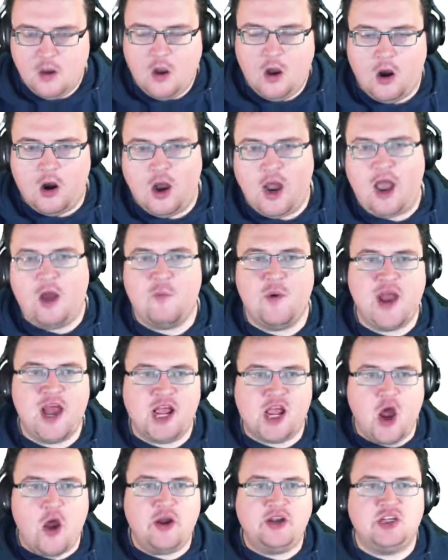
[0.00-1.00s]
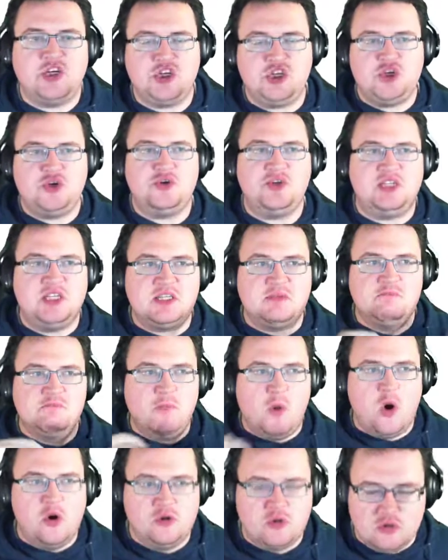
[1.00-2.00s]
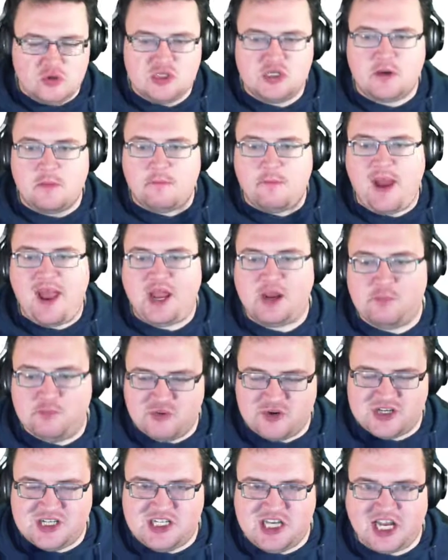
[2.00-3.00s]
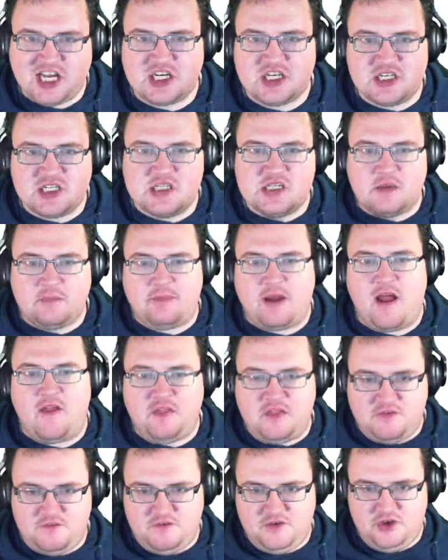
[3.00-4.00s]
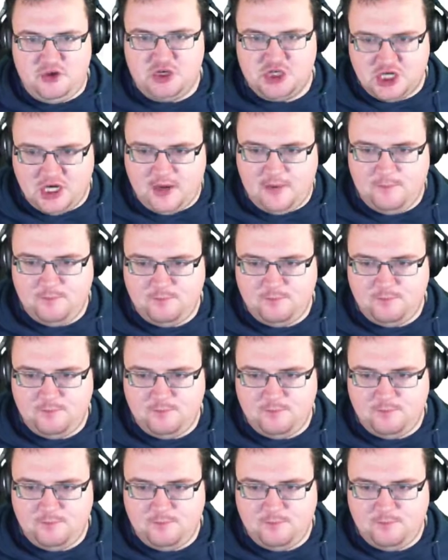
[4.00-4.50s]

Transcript: All right, and we are going to use this model to make predictions about the future.